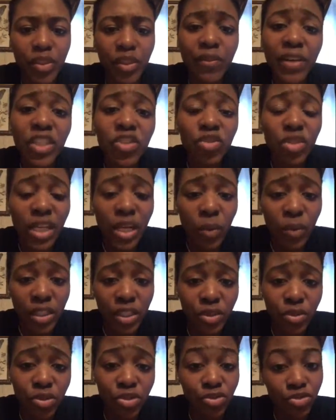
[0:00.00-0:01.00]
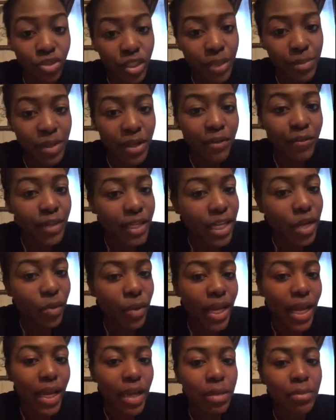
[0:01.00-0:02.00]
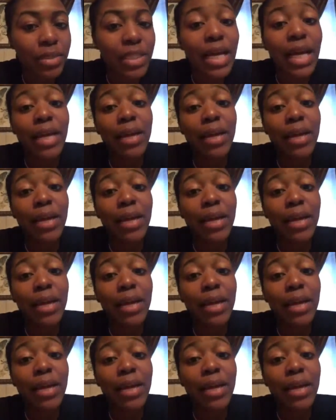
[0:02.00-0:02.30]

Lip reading: eventually I want to do streaming video games.